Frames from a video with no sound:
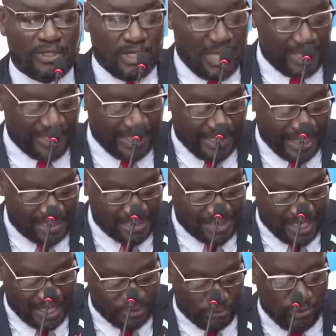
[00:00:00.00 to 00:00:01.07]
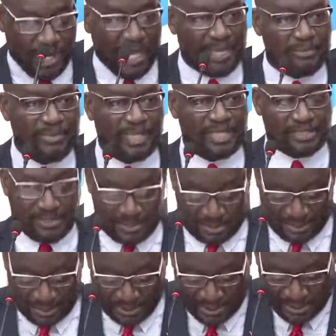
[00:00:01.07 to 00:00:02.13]
and they can't say that you lie because
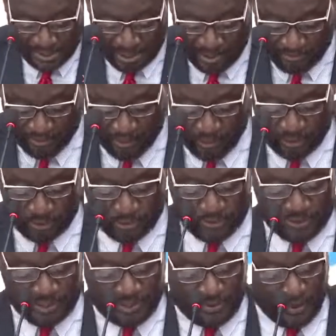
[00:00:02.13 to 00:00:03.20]
it is there for all to see.